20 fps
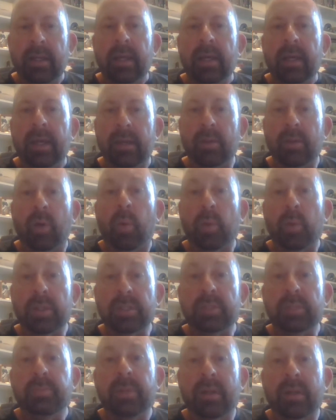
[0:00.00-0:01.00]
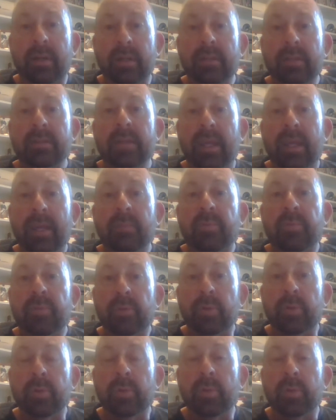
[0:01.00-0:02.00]
and the Holy Spirit came
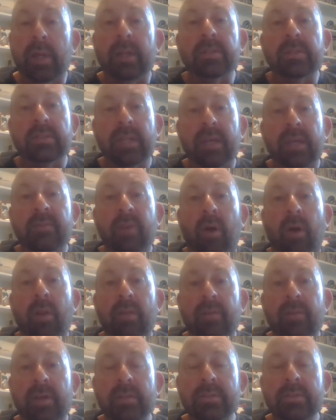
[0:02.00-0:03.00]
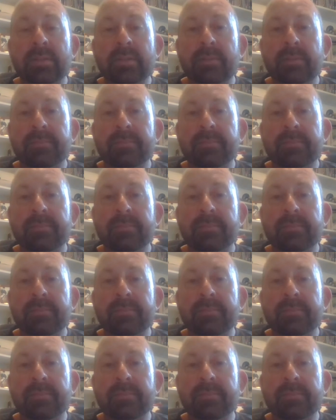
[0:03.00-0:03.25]
through and saved all of us.